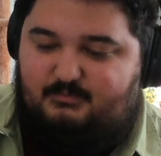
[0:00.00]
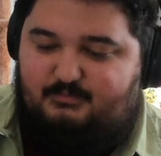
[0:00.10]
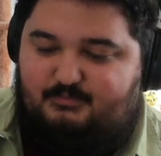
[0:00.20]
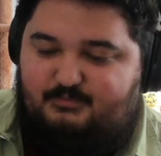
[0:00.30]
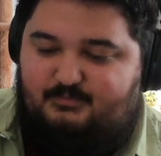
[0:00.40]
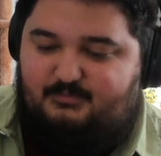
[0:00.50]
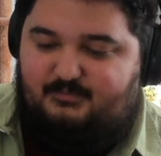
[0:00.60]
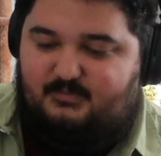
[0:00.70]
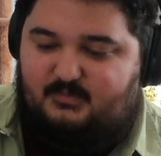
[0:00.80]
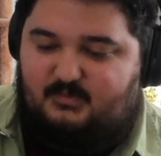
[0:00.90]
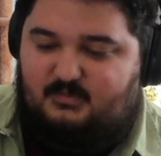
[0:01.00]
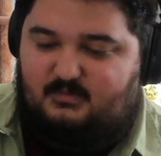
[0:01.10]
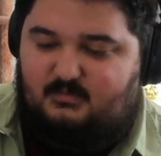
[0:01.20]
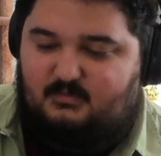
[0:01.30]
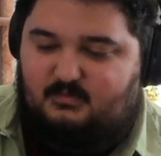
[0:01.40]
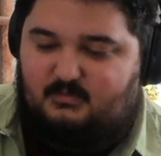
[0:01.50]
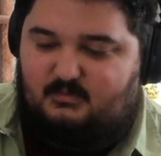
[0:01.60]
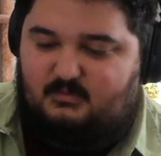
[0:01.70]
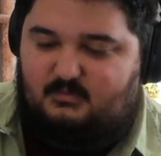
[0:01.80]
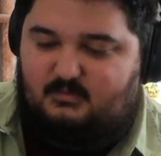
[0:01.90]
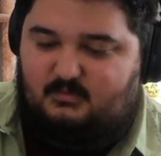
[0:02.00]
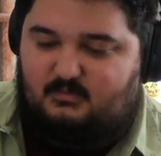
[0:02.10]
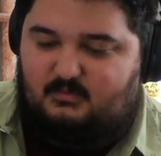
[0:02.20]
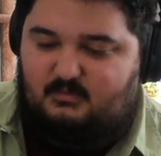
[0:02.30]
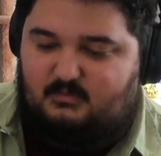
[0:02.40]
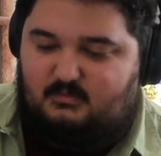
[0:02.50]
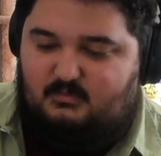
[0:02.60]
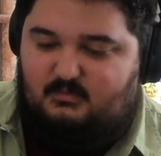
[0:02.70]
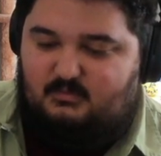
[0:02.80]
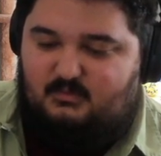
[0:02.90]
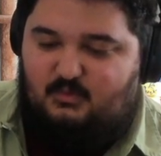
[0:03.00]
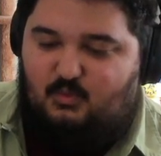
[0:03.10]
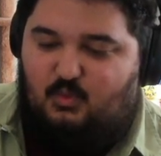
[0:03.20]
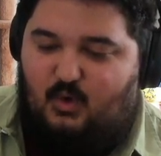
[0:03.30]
(not speaking)